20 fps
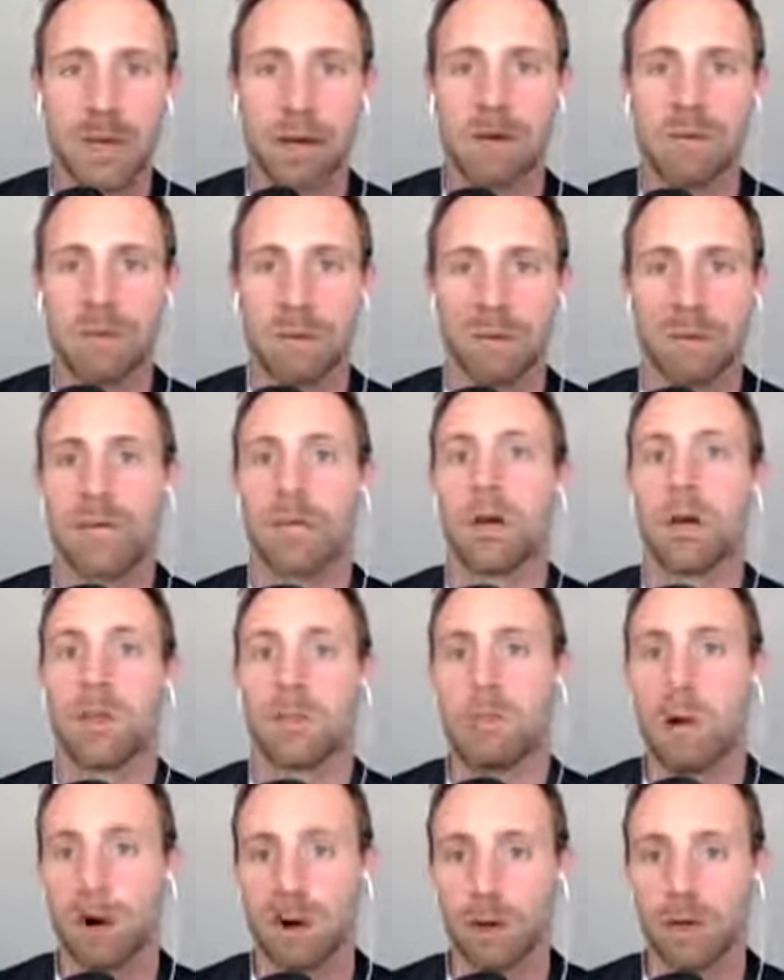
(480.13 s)
of it being on
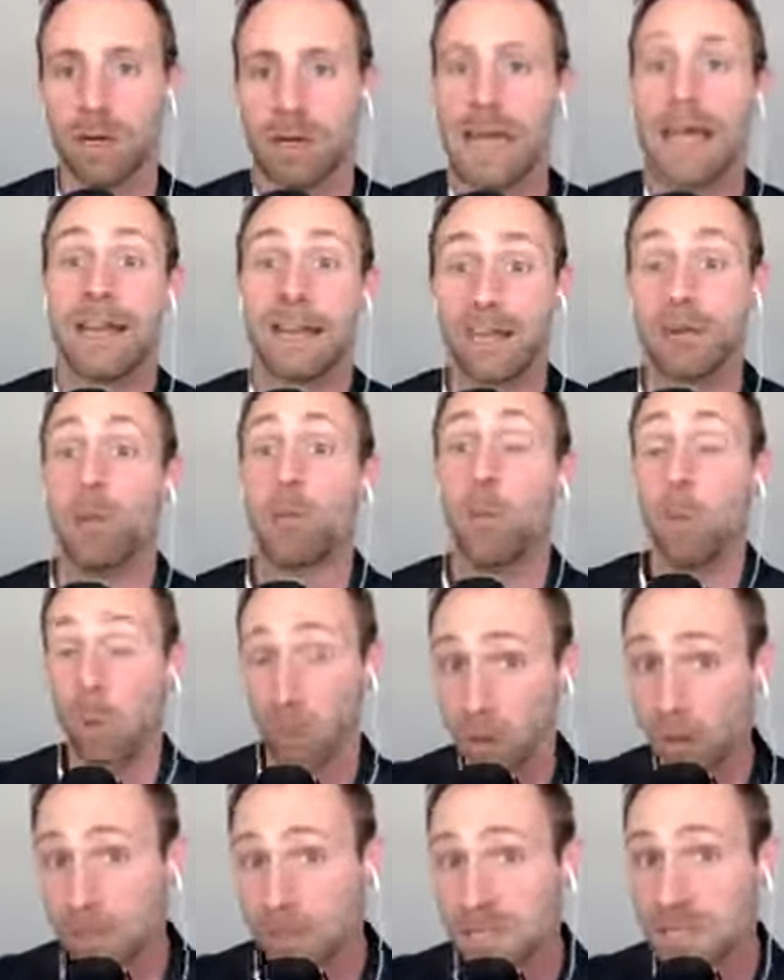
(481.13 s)
the market, and it
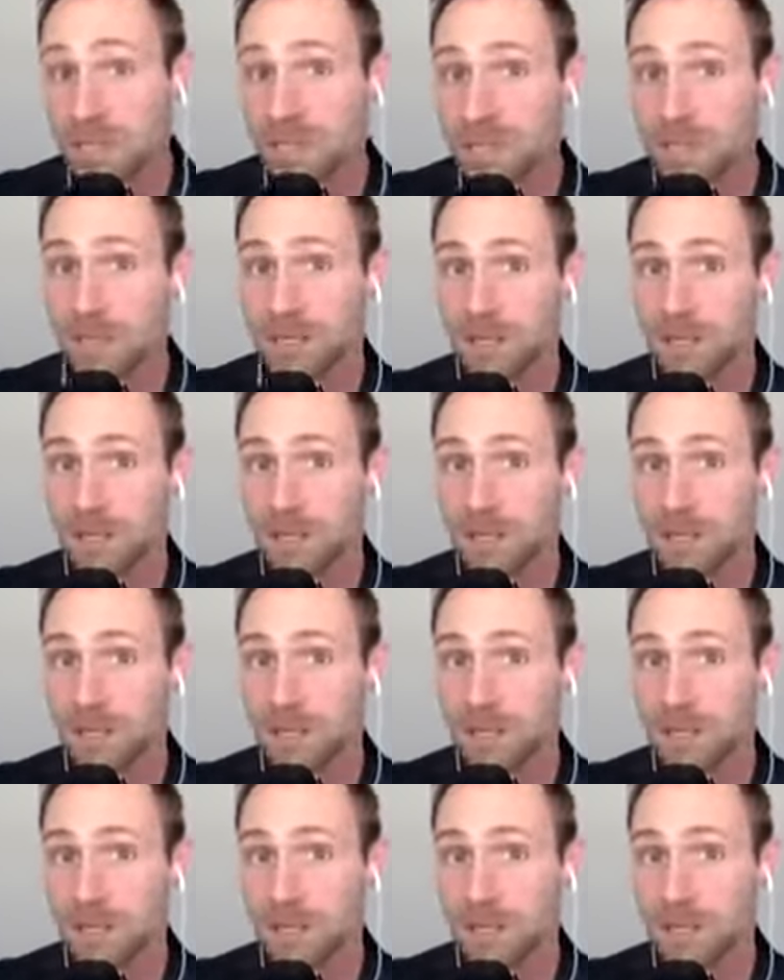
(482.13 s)
works.